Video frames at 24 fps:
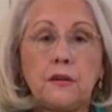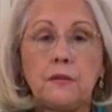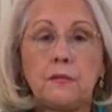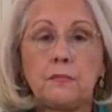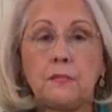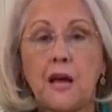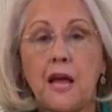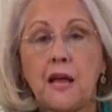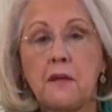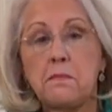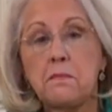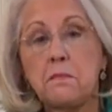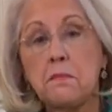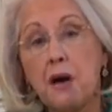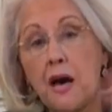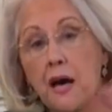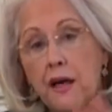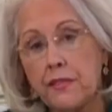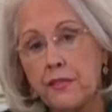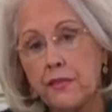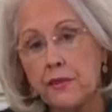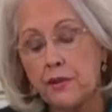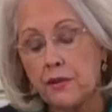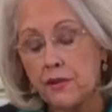my
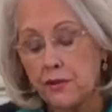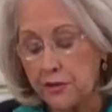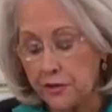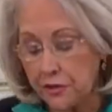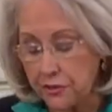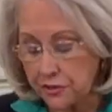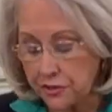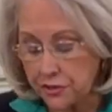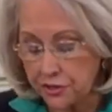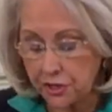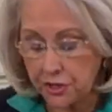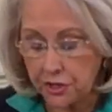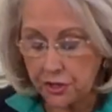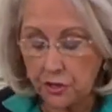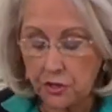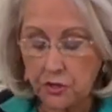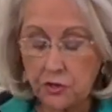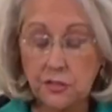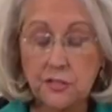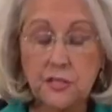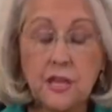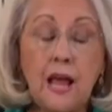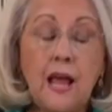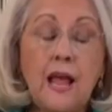mother used to
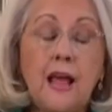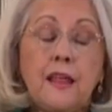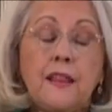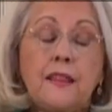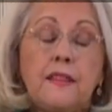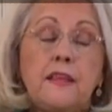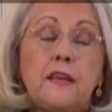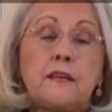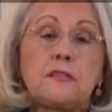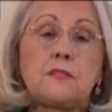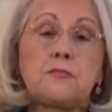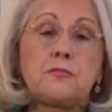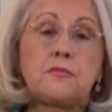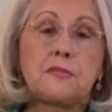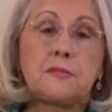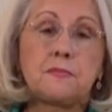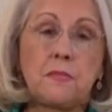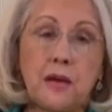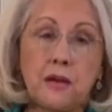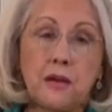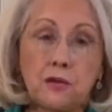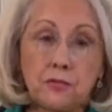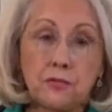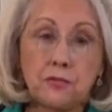use. This was
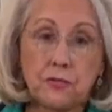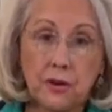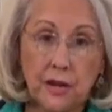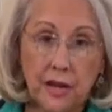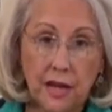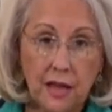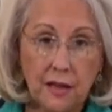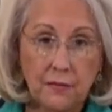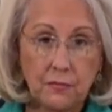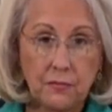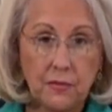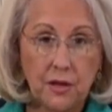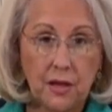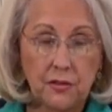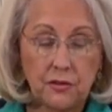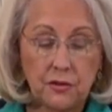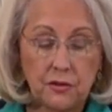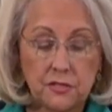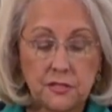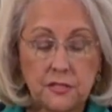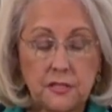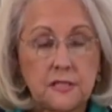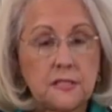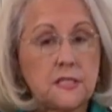my
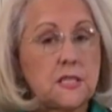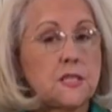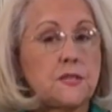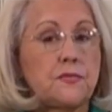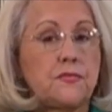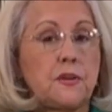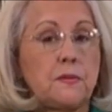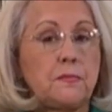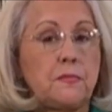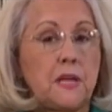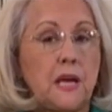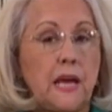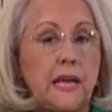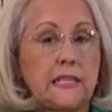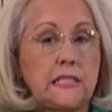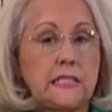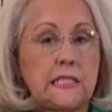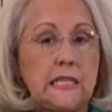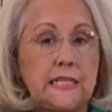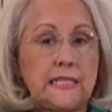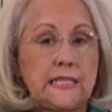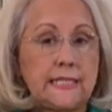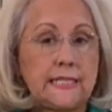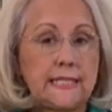grandmother's. This is from
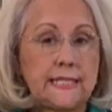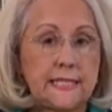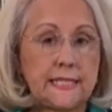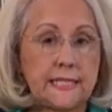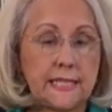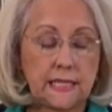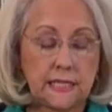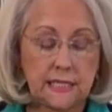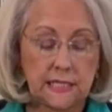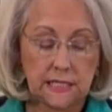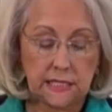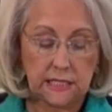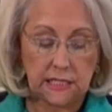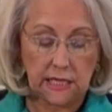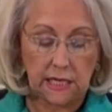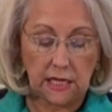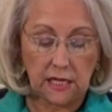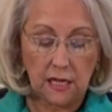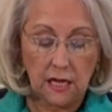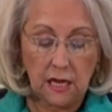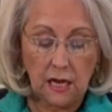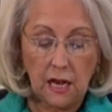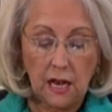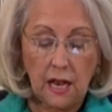1960.
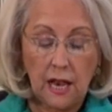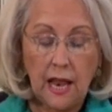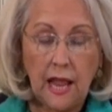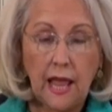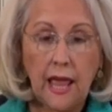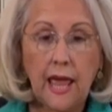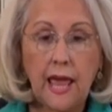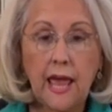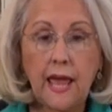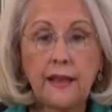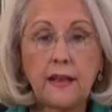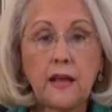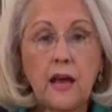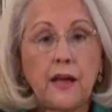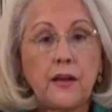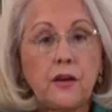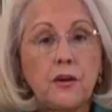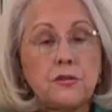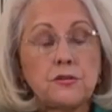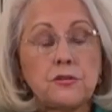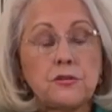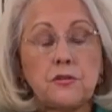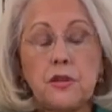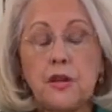And I
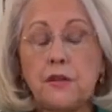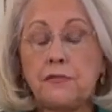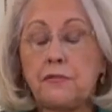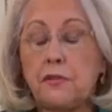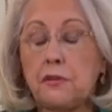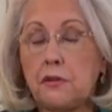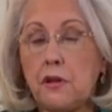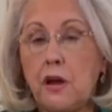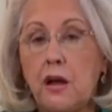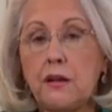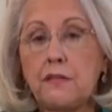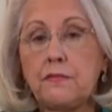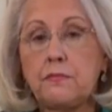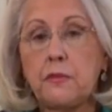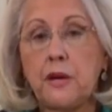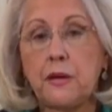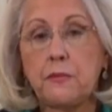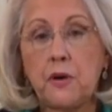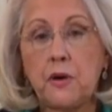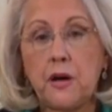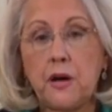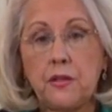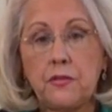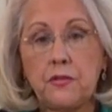also have a lot of my
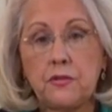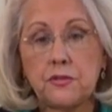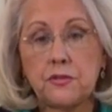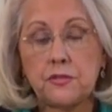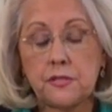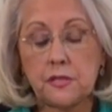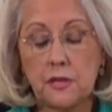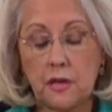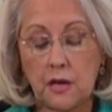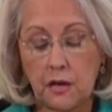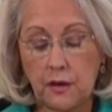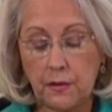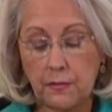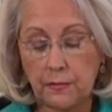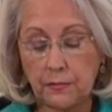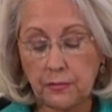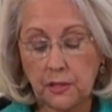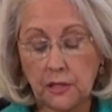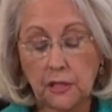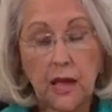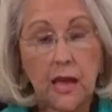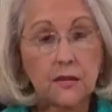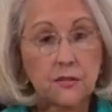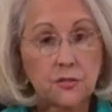mother's
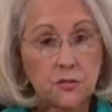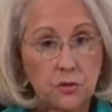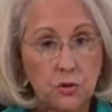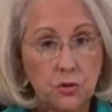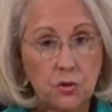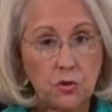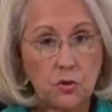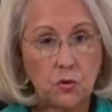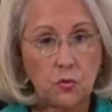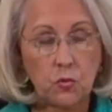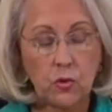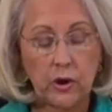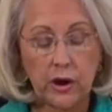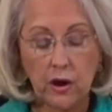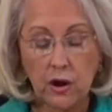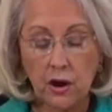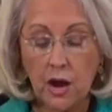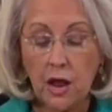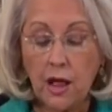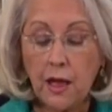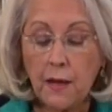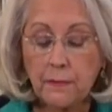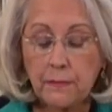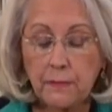glass cookware
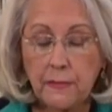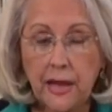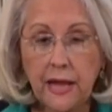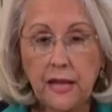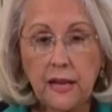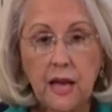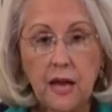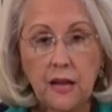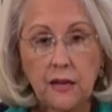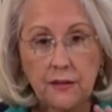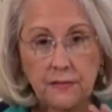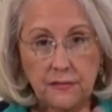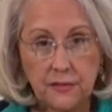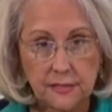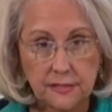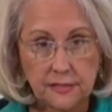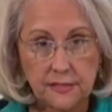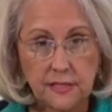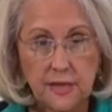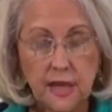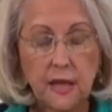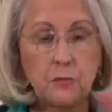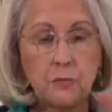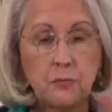made out of the
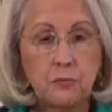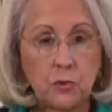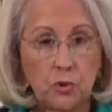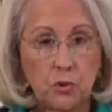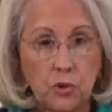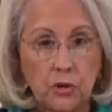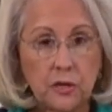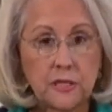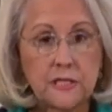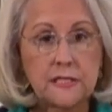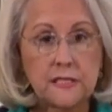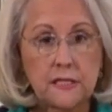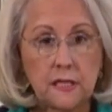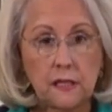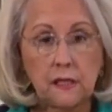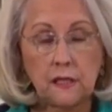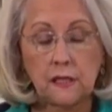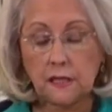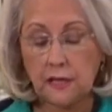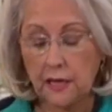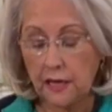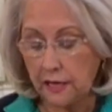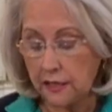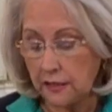same
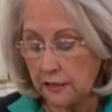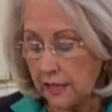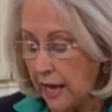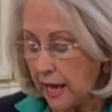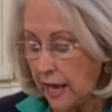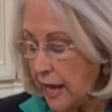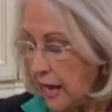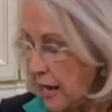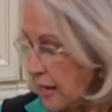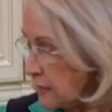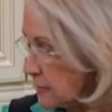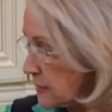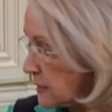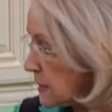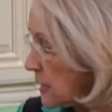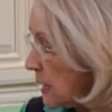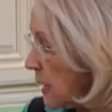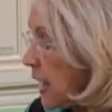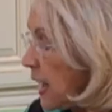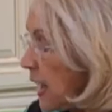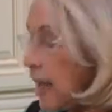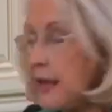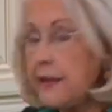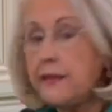borosilicate glass.
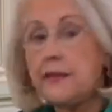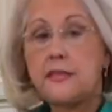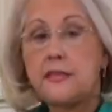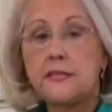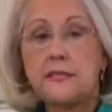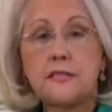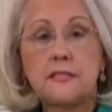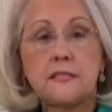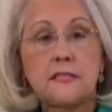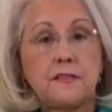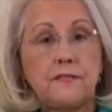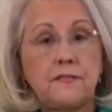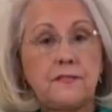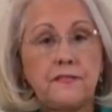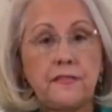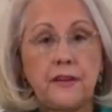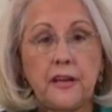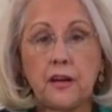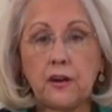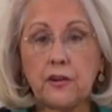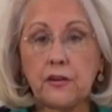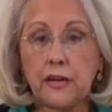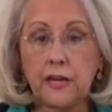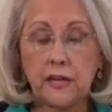And this is a
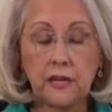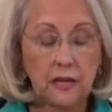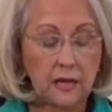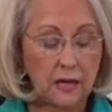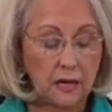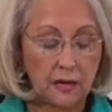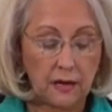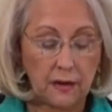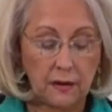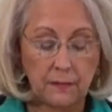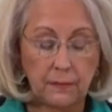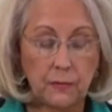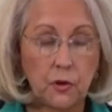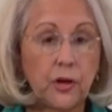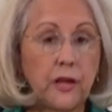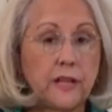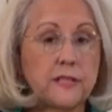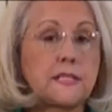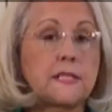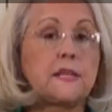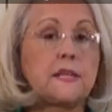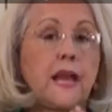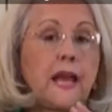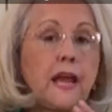very, it's
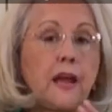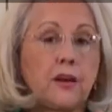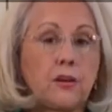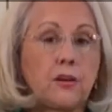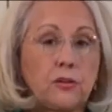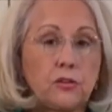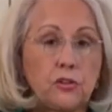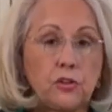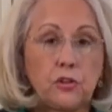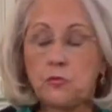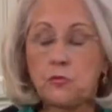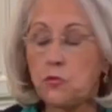an heirloom